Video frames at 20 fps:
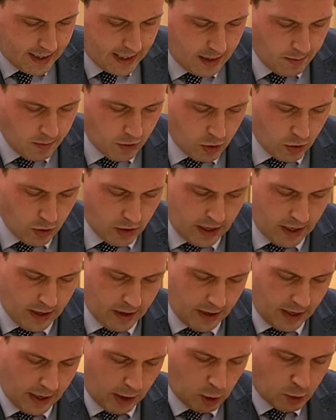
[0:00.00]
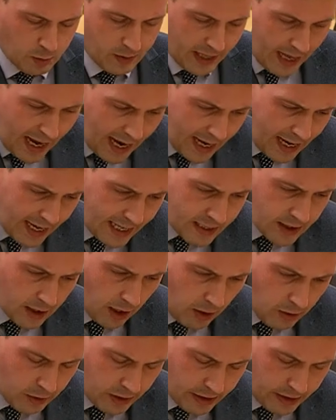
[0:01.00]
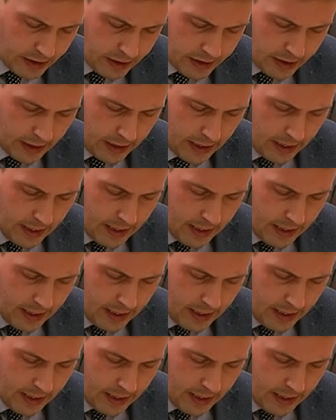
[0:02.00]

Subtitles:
time to their announcement. That has allowed us